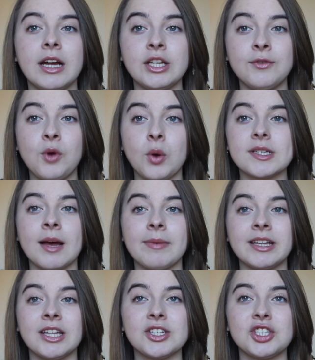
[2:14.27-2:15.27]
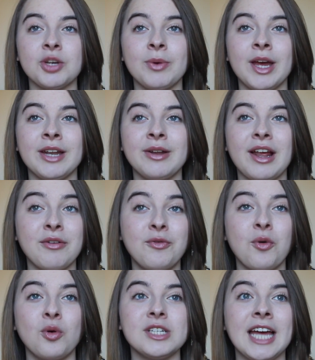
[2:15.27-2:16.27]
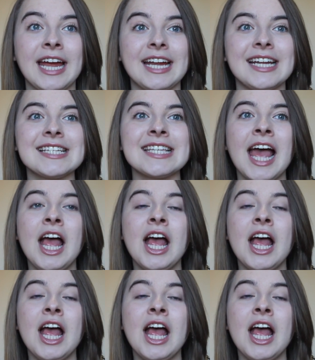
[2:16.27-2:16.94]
and you've got something that's due in 4 days,